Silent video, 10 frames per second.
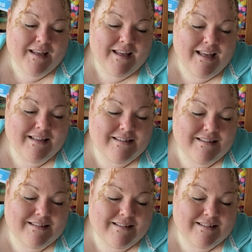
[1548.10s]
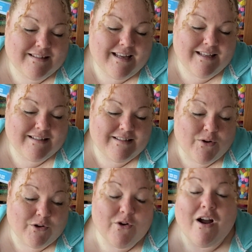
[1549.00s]
It's
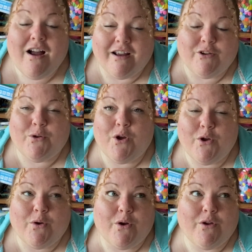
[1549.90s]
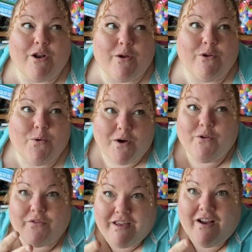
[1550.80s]
not your art. You know, you are
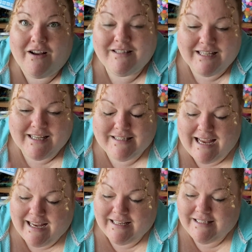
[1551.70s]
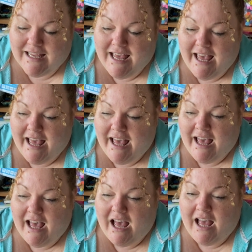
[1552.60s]
not the artist. And
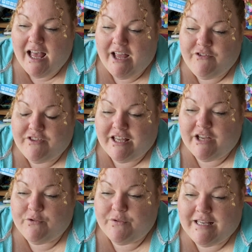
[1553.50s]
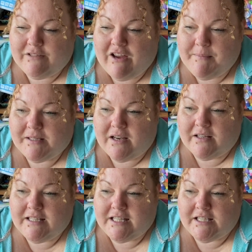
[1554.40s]
if you think of all these famous
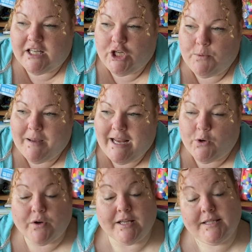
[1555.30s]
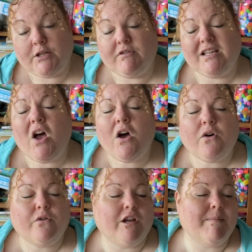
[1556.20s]
artists that you may not consider as art,
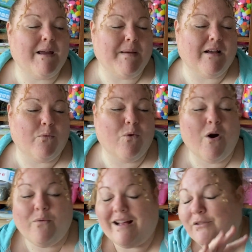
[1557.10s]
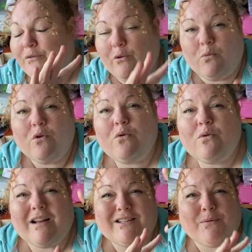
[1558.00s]
or you may be like, whoa, that's off the
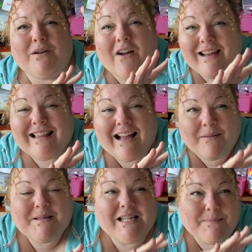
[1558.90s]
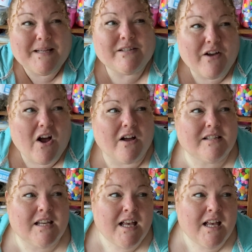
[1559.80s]
wall, I don't like that particular piece of art.